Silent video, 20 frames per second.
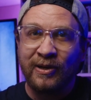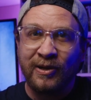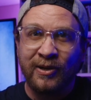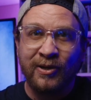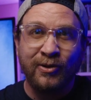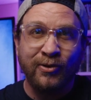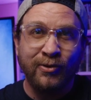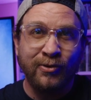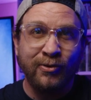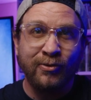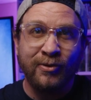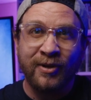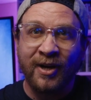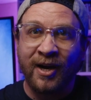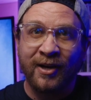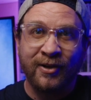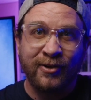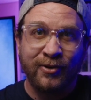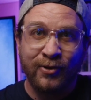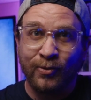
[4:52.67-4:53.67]
you
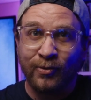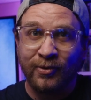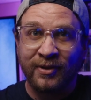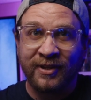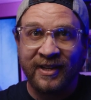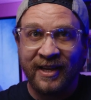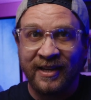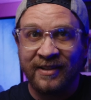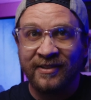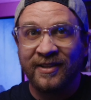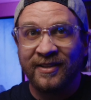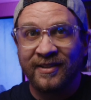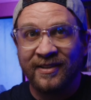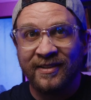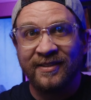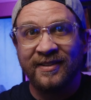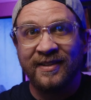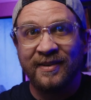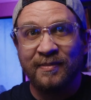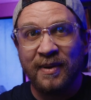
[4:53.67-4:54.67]
talk to will say this
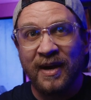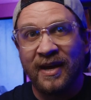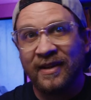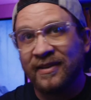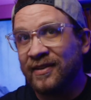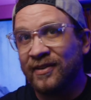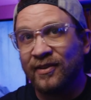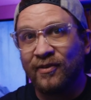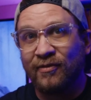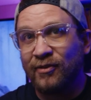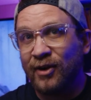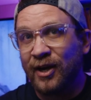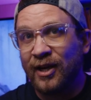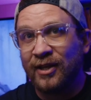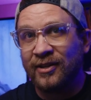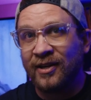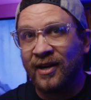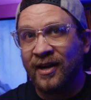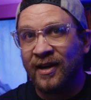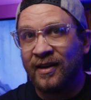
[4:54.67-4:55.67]
is the best in the
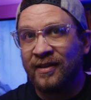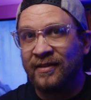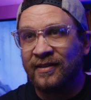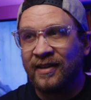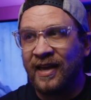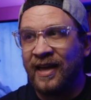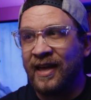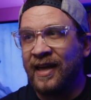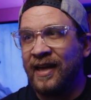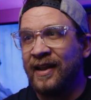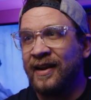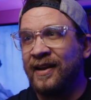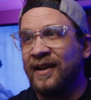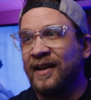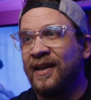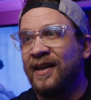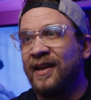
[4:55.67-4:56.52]
franchise, and